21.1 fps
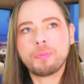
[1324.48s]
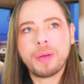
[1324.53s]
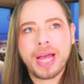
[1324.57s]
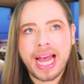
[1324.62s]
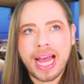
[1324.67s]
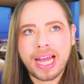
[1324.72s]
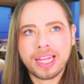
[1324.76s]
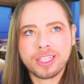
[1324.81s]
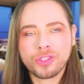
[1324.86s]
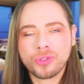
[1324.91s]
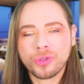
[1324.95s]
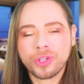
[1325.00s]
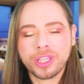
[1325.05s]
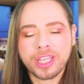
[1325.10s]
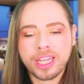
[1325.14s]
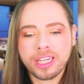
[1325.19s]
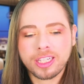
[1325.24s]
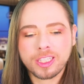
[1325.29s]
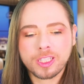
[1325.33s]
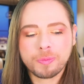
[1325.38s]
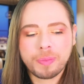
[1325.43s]
pass or
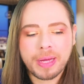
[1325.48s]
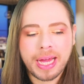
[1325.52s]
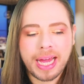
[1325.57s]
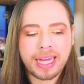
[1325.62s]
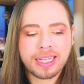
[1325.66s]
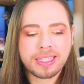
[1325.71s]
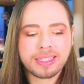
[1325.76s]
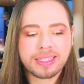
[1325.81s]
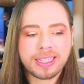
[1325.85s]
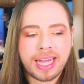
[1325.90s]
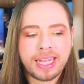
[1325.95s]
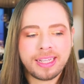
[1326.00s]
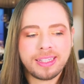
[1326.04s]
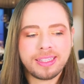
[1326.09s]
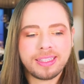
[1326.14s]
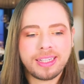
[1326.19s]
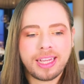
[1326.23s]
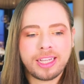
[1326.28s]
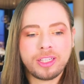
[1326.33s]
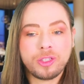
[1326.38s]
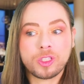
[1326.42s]
years pass
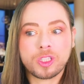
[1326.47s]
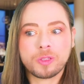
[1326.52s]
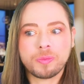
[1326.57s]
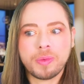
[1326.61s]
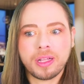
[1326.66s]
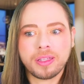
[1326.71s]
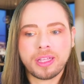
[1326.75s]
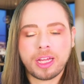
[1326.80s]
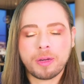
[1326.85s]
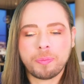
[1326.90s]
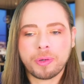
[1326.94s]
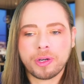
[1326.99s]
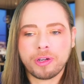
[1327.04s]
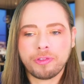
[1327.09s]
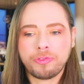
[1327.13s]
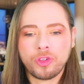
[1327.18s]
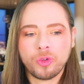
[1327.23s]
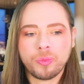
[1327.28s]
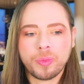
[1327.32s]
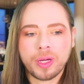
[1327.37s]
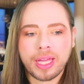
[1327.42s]
and, and you smell that
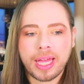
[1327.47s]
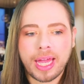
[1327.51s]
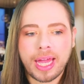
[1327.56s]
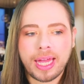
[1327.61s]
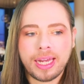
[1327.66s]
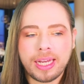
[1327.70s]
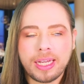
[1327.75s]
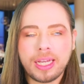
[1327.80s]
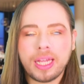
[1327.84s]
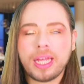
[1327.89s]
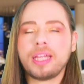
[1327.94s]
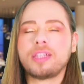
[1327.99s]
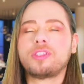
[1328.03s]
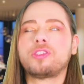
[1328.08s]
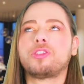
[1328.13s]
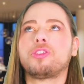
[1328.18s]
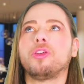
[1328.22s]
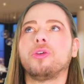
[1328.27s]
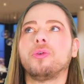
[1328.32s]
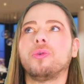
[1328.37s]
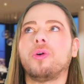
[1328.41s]
perfume again. It
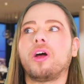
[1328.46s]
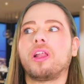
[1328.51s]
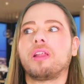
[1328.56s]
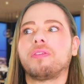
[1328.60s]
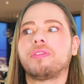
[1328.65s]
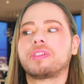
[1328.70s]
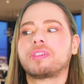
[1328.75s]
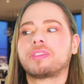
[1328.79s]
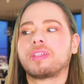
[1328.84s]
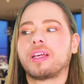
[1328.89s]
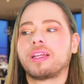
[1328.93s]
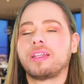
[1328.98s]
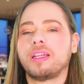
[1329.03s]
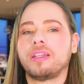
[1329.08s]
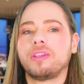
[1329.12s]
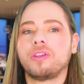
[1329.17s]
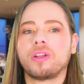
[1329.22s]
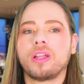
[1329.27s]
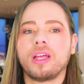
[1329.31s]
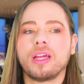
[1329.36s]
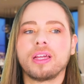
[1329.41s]
hits you all of a sudden. And
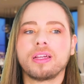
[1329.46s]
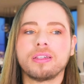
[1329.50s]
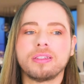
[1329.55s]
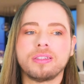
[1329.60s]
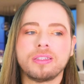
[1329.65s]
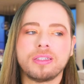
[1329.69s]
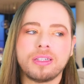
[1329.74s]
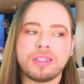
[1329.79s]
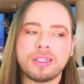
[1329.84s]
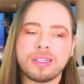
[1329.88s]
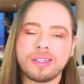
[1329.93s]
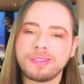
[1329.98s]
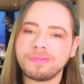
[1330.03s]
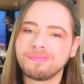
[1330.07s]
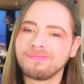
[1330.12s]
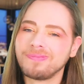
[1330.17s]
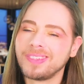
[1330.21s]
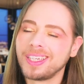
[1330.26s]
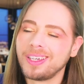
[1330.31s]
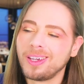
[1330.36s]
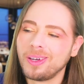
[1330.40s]
you're like, oh,
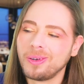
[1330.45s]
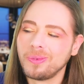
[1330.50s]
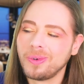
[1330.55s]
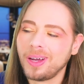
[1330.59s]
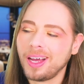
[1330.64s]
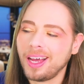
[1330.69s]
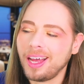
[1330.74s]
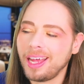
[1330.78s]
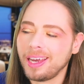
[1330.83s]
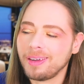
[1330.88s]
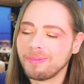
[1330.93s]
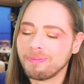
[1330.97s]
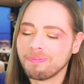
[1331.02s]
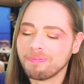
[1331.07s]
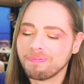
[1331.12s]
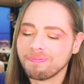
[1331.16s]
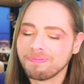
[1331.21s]
you know what?